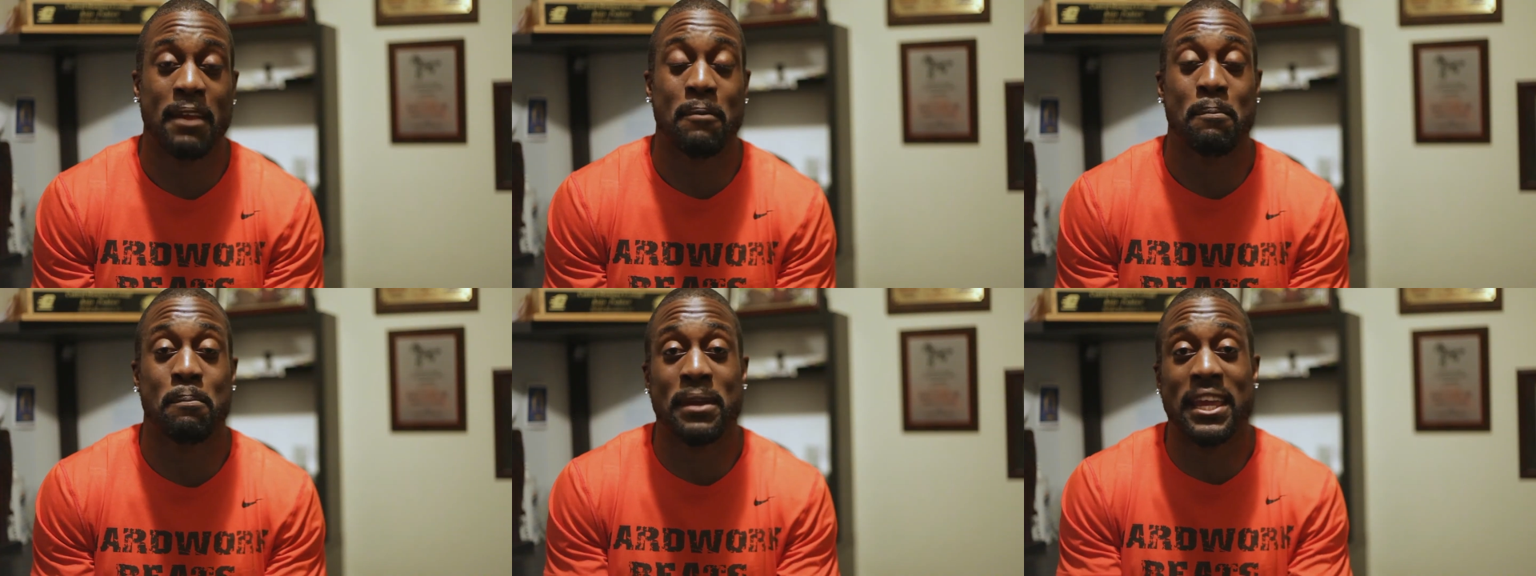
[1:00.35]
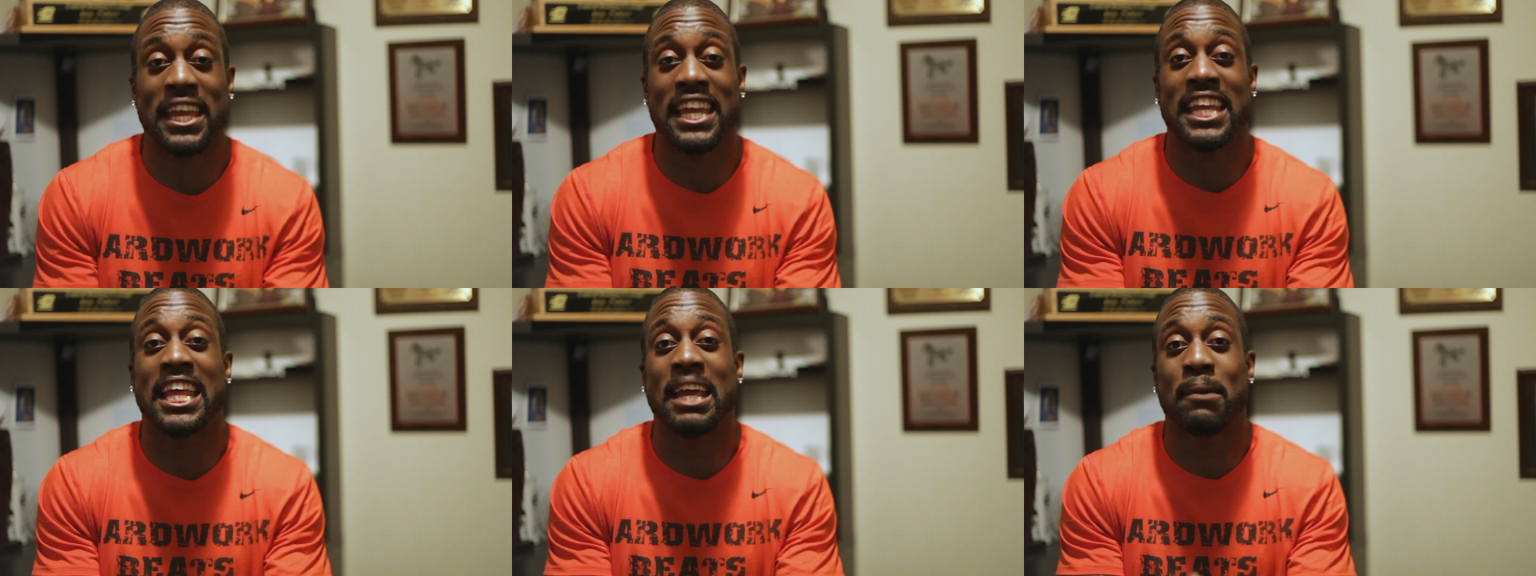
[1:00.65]
and
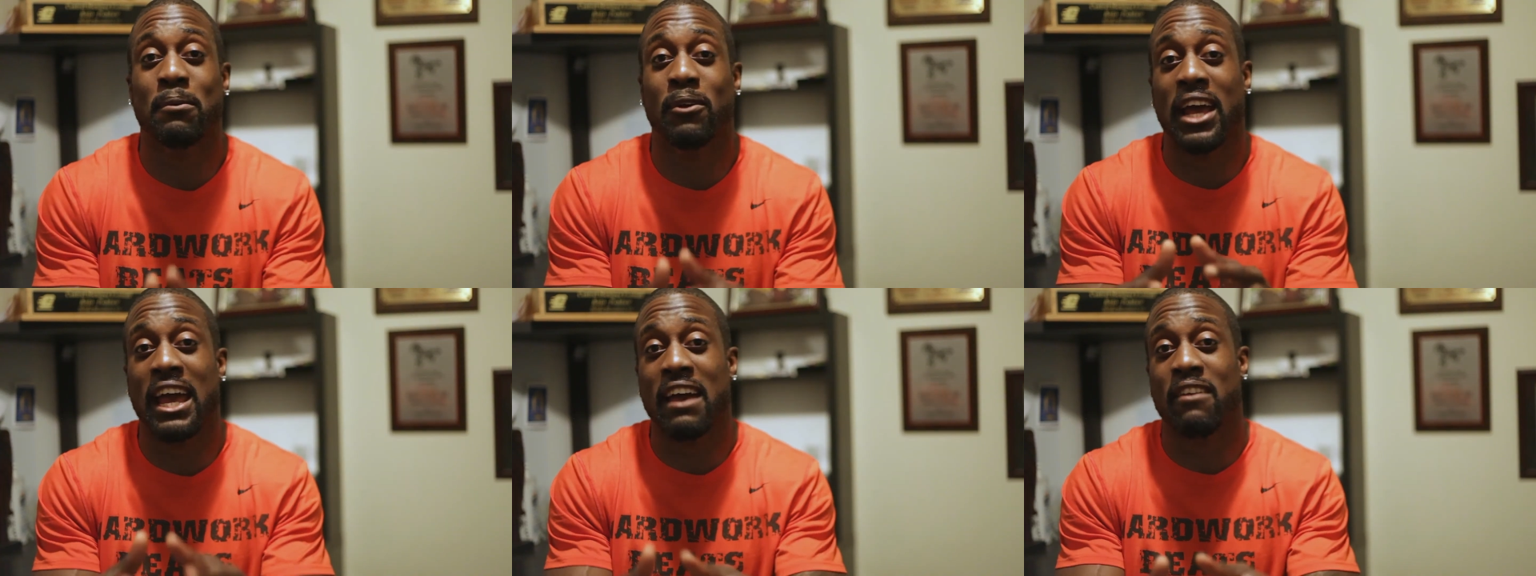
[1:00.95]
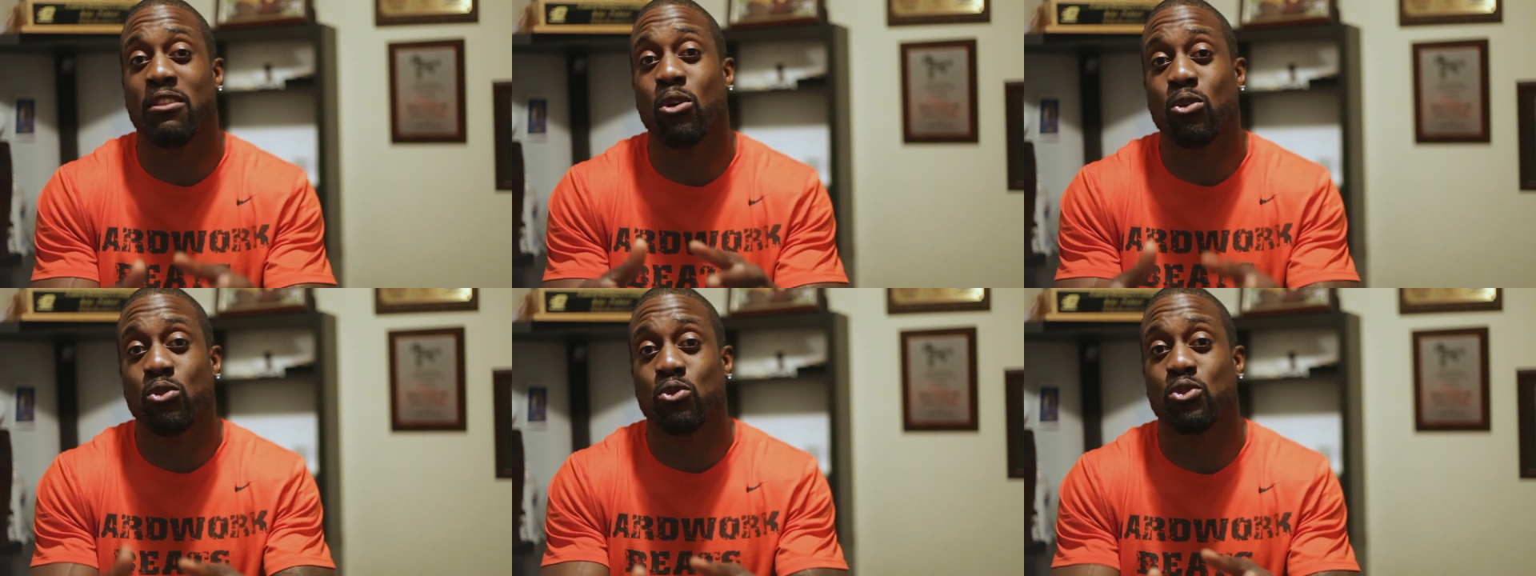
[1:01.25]
being able to
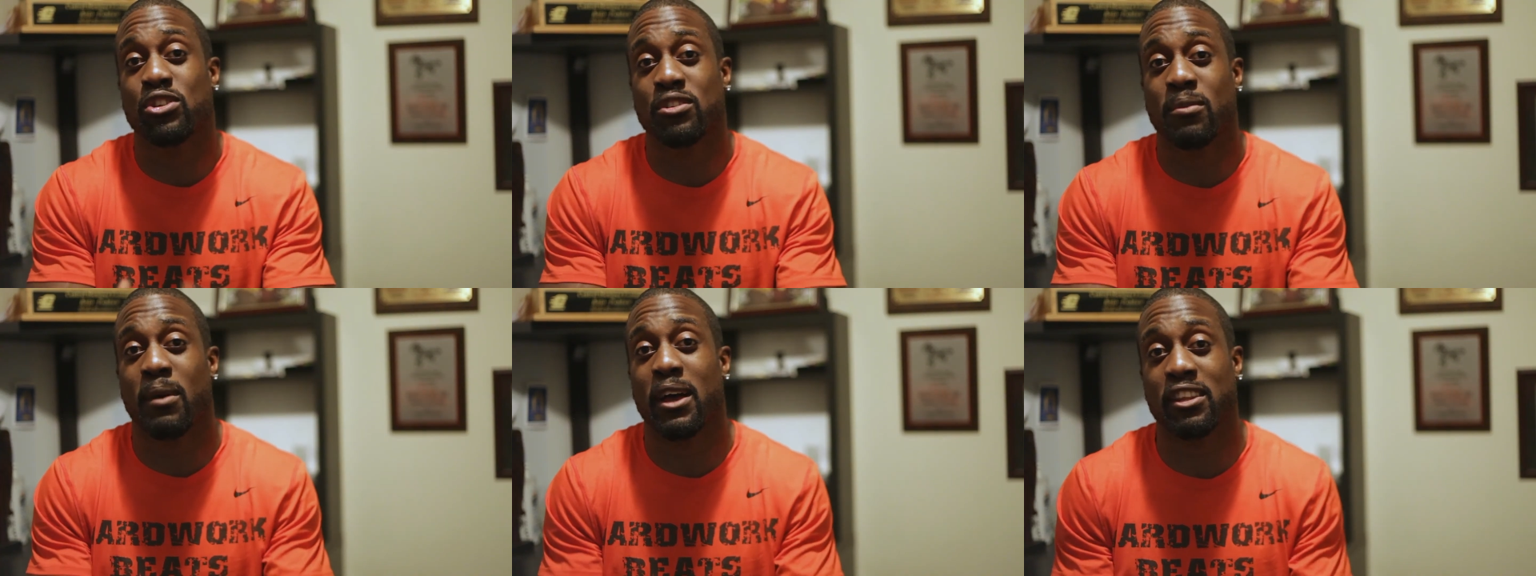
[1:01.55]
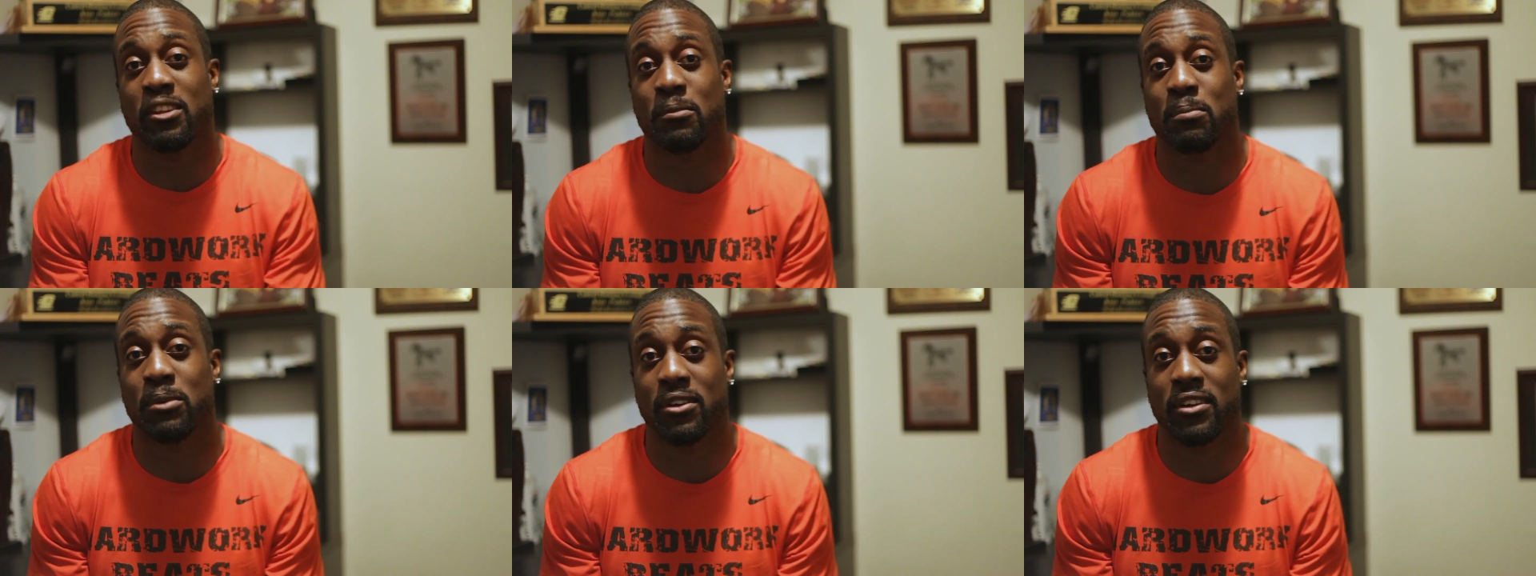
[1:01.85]
have those
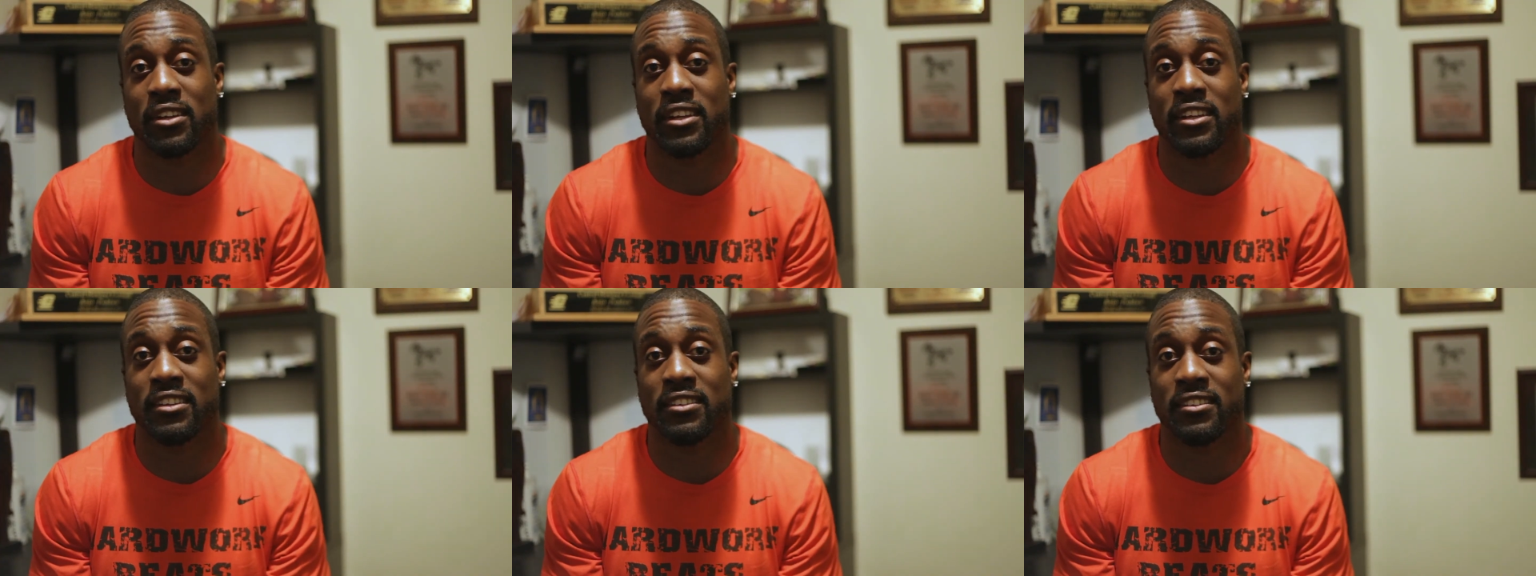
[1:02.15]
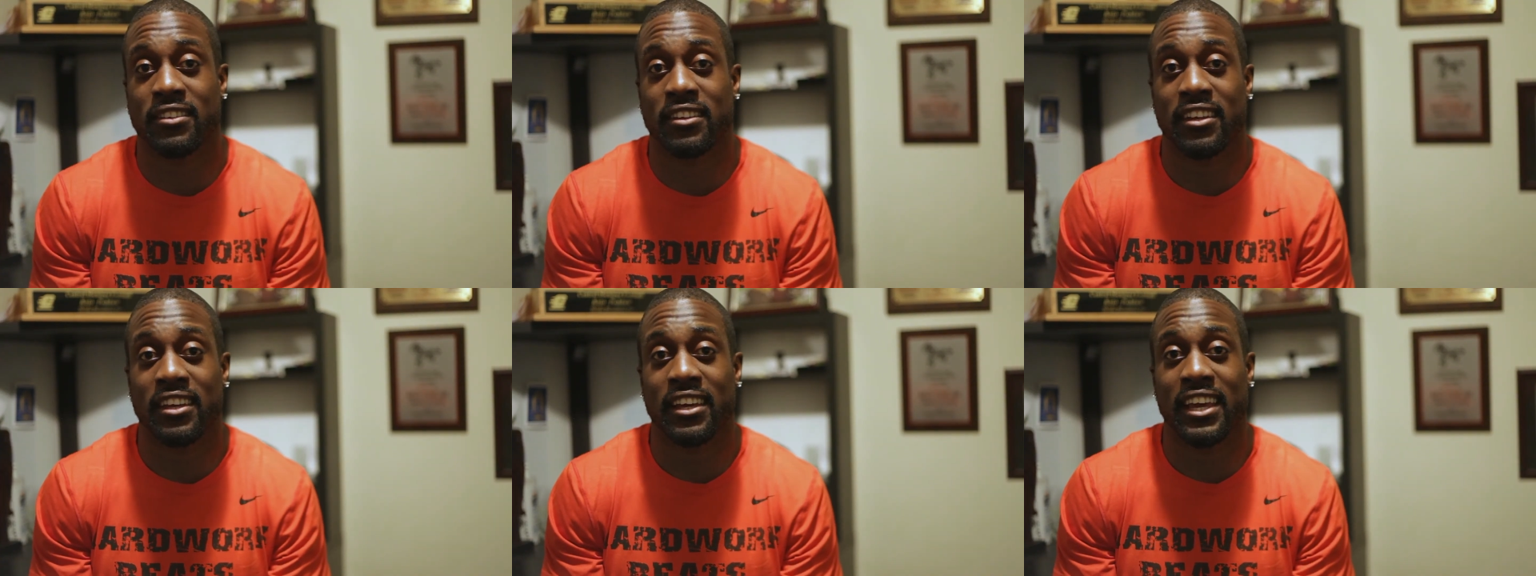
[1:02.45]
responsibilities,